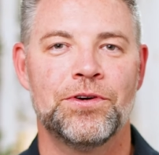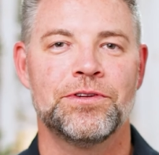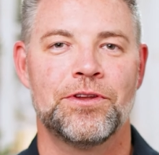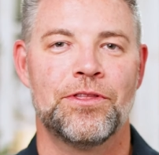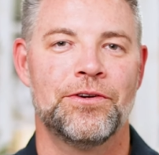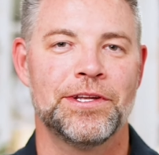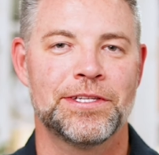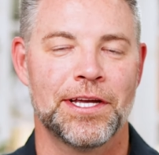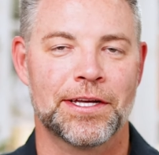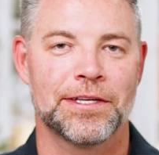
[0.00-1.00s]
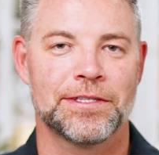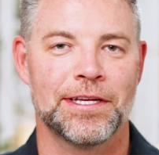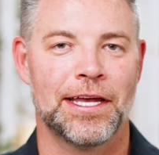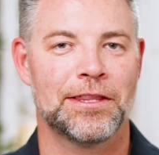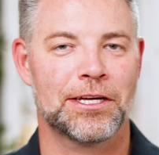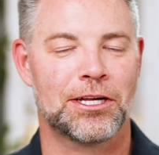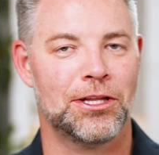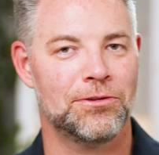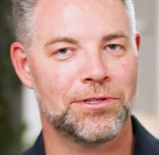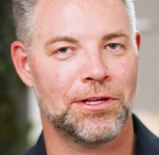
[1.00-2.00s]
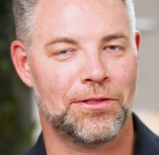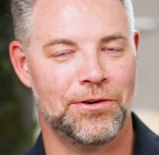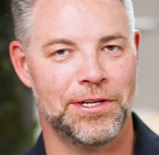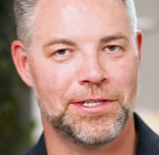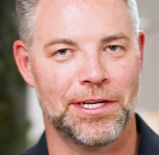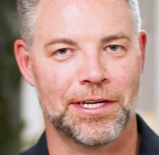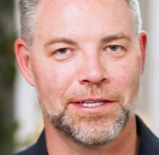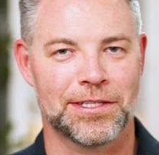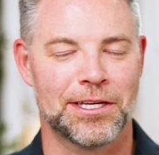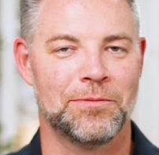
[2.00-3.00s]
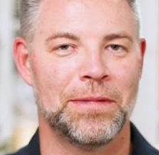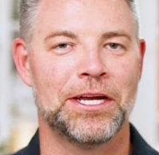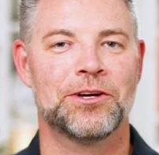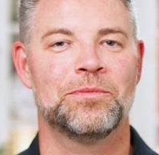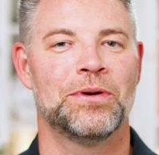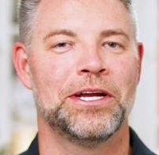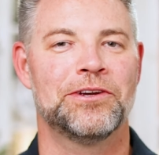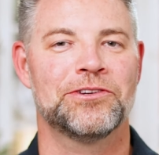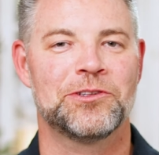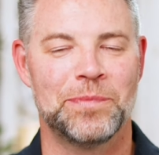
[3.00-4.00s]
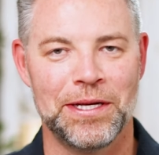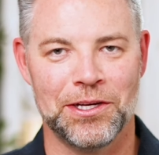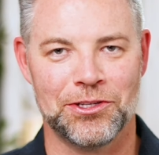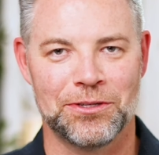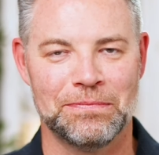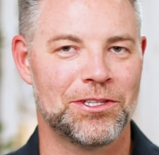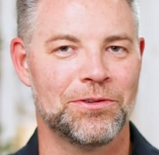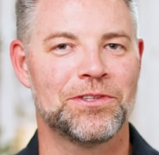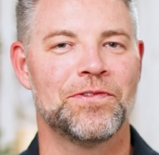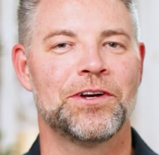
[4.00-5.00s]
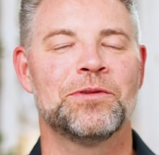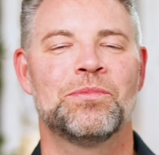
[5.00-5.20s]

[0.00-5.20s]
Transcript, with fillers: first 30 seconds and the closing 30 seconds can make or break your speech, so it's very